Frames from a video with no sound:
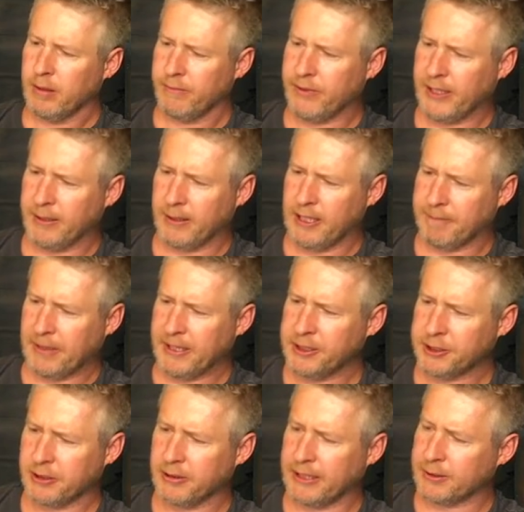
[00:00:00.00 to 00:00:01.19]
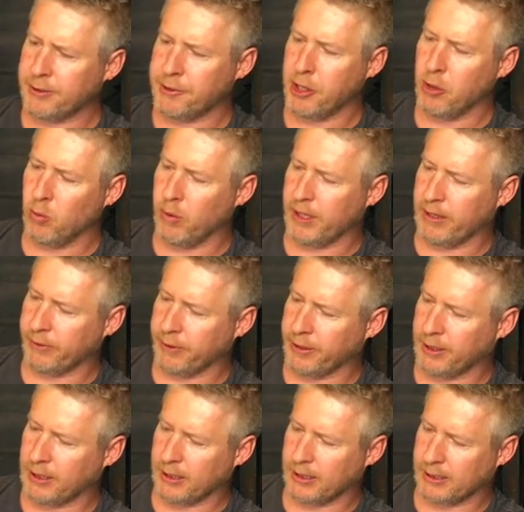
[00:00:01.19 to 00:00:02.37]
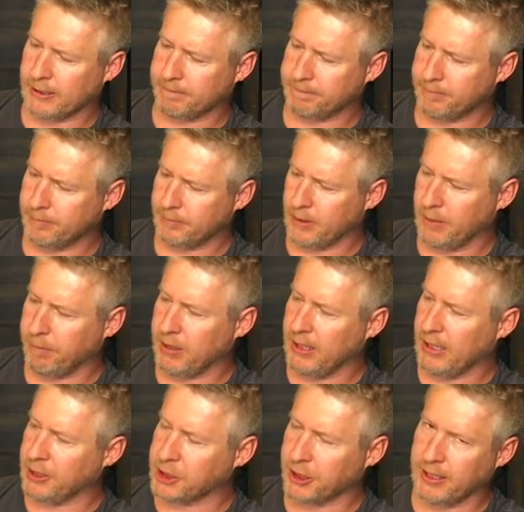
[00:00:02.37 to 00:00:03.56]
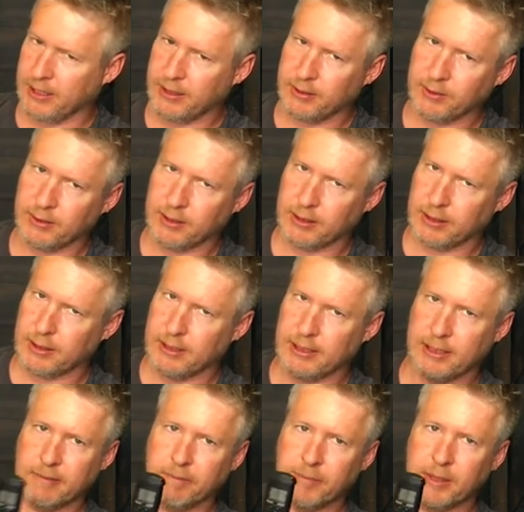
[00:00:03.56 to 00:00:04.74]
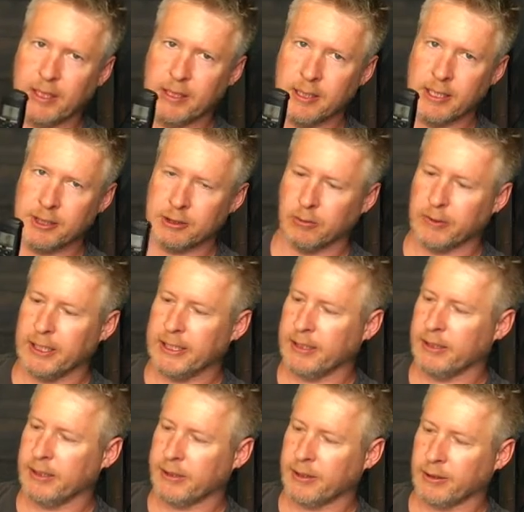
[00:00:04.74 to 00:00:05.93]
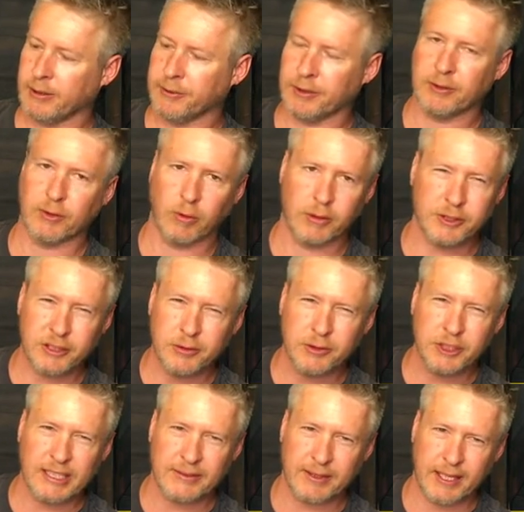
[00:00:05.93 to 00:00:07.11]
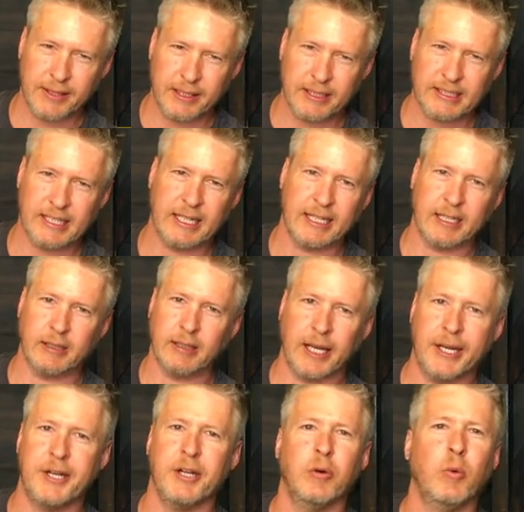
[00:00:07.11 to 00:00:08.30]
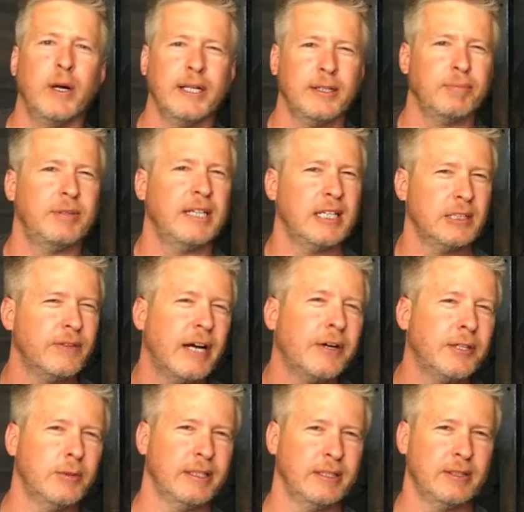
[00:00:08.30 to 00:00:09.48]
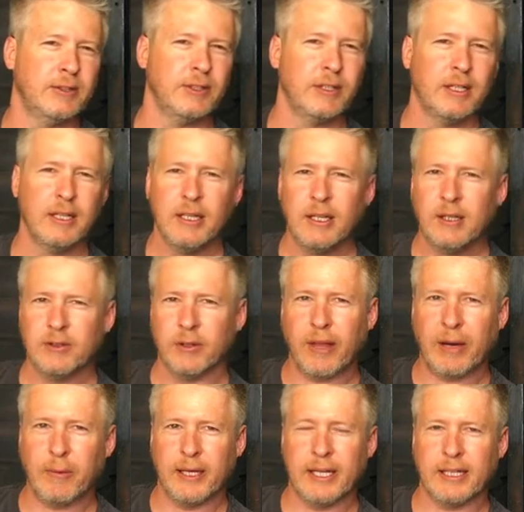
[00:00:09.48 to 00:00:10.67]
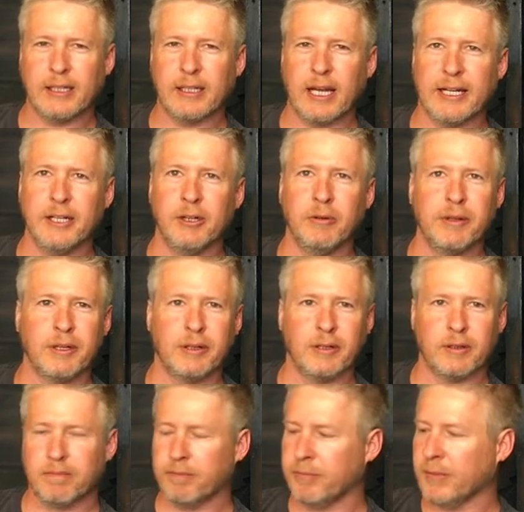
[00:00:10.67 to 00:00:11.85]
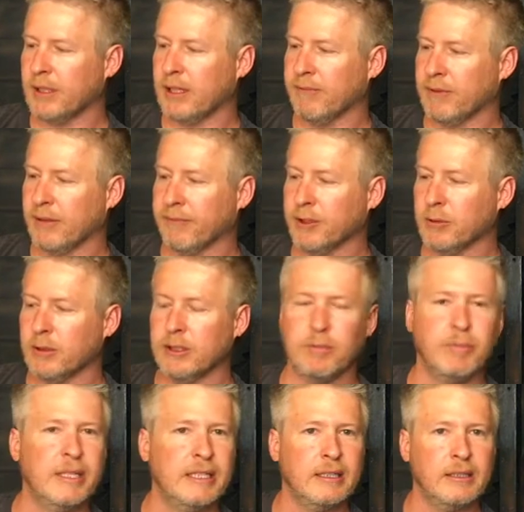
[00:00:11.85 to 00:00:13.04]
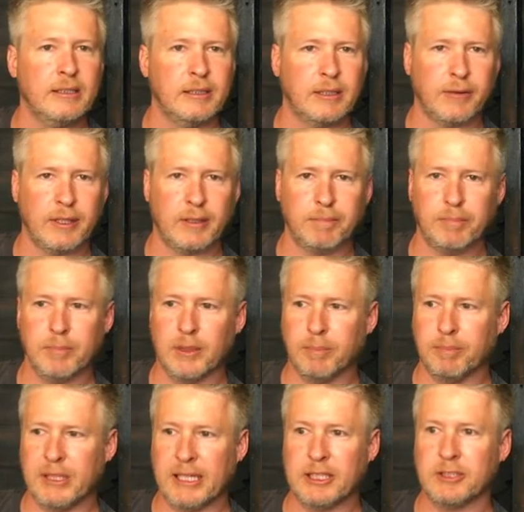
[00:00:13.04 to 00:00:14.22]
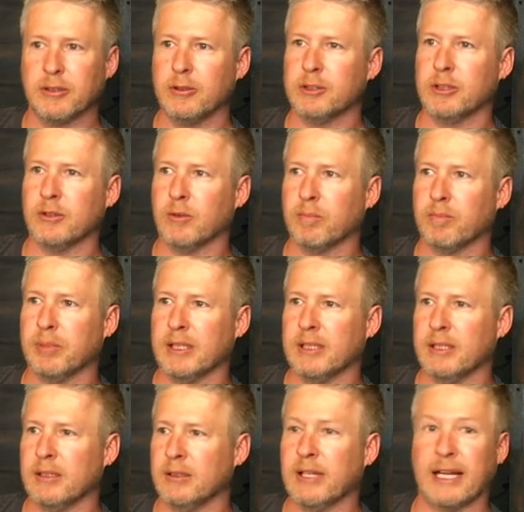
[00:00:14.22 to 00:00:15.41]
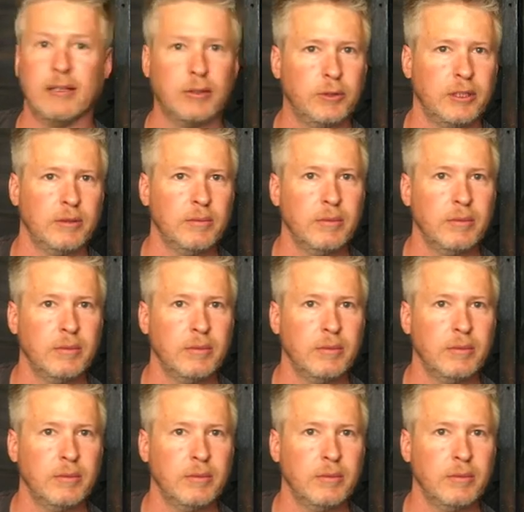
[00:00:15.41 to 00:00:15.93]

fire it up. I usually like to note whatever the pH is in the initial reading. There is a storage solution that's in there, and I kind of know what its pH value is. So that way I know either if the fluid's been, or the pH solution's been diluted